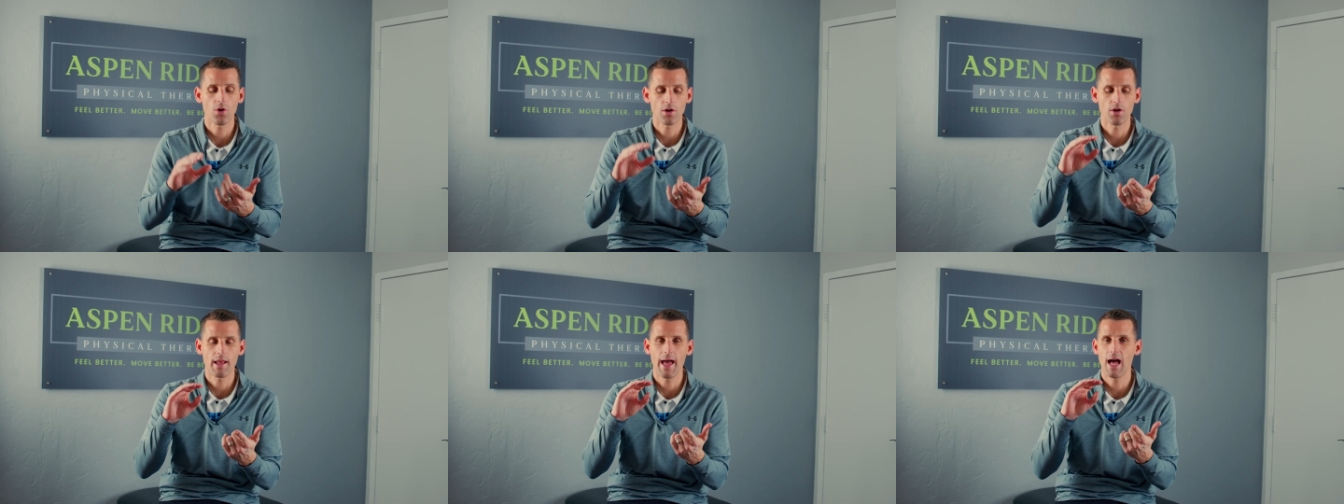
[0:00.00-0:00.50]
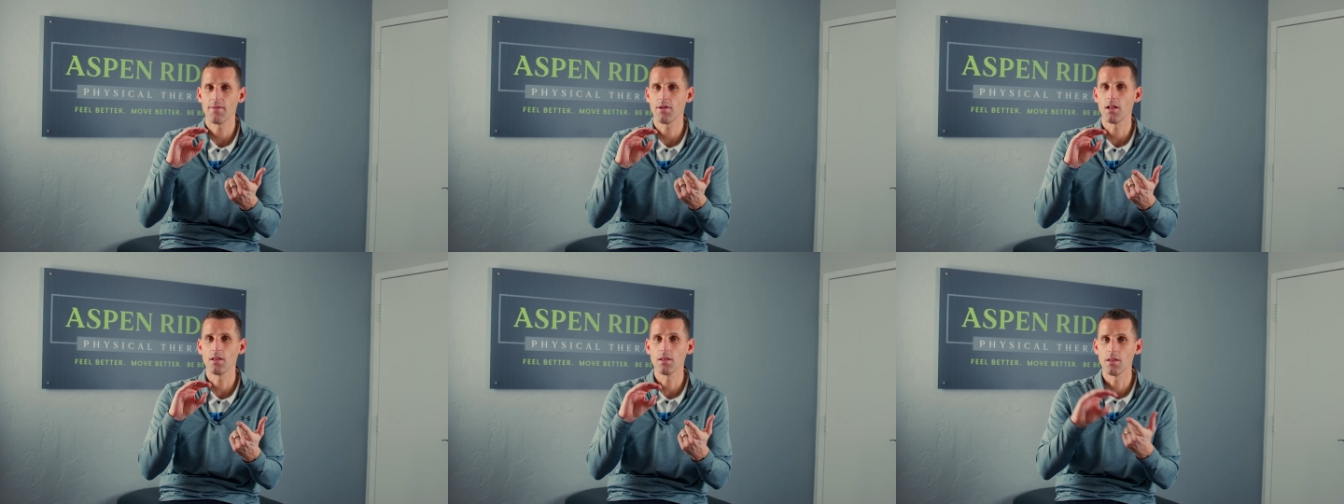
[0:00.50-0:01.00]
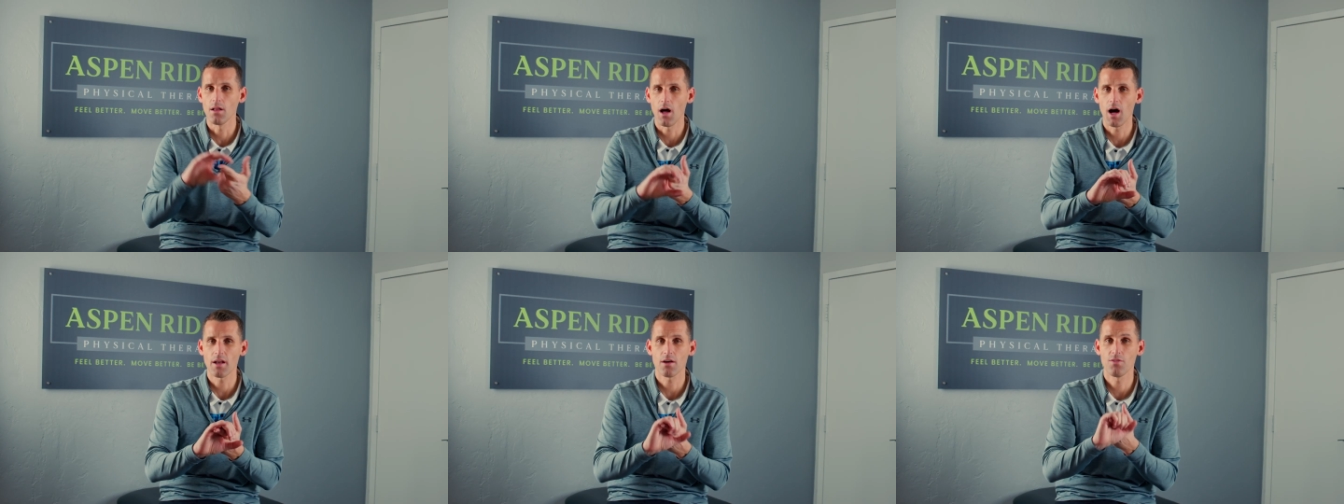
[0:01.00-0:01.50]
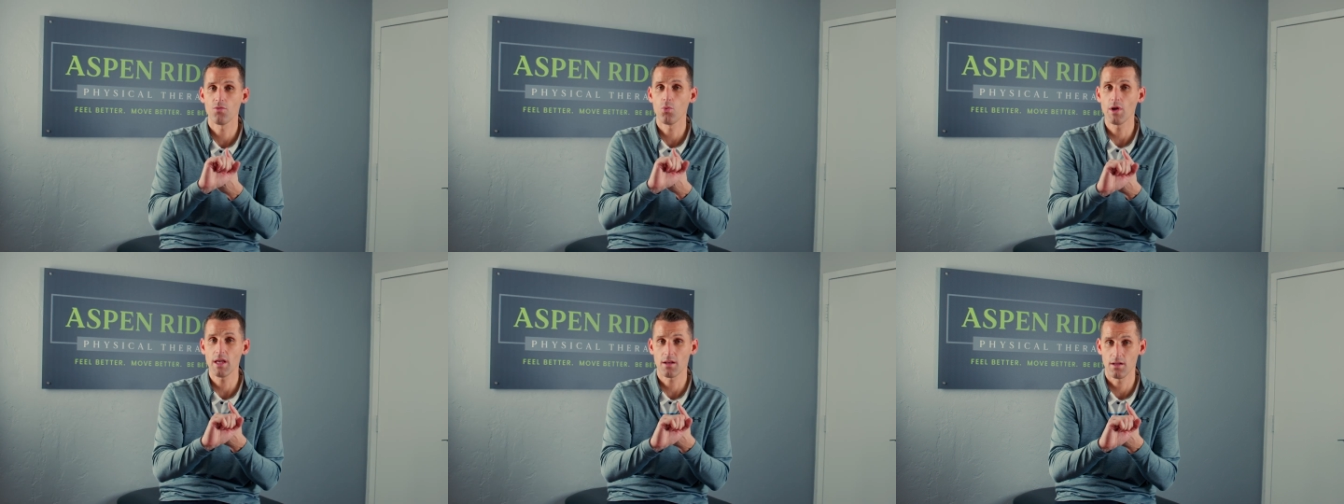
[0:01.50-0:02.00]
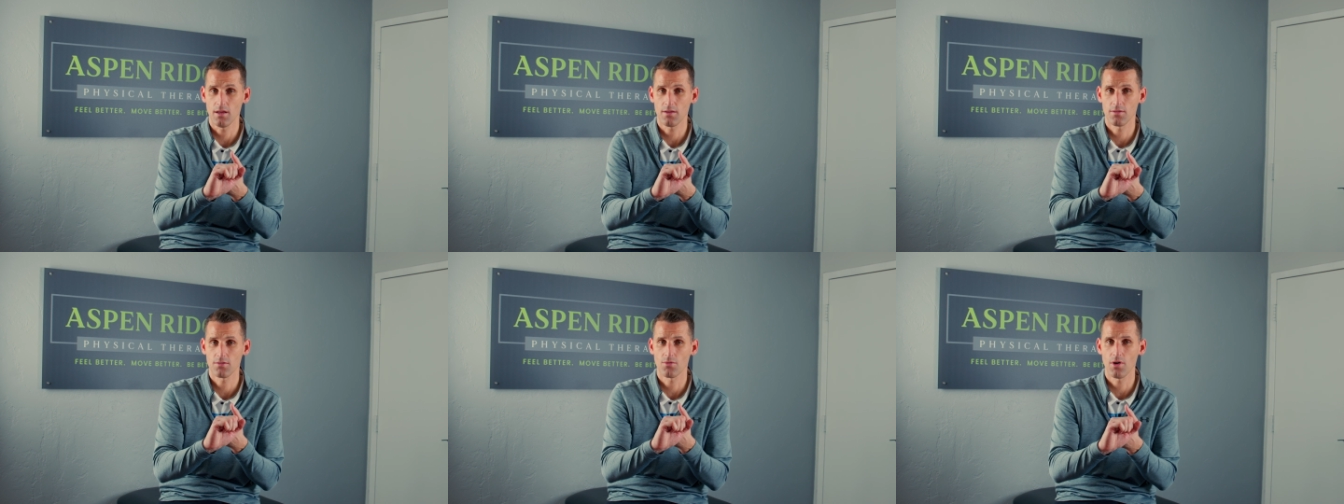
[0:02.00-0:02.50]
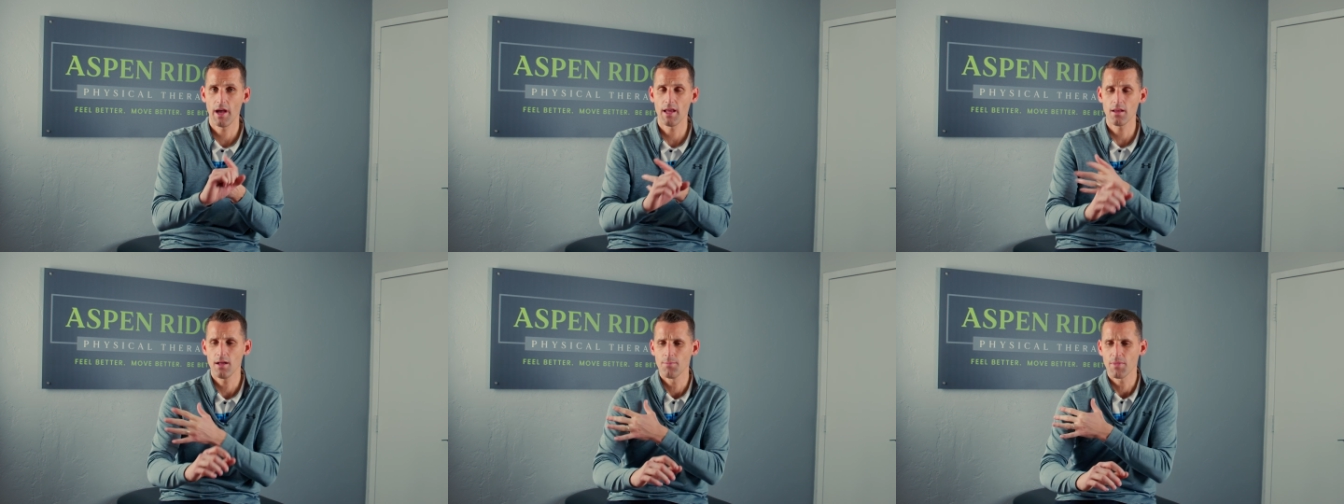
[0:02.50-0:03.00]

are going to have a lot of weakness, right?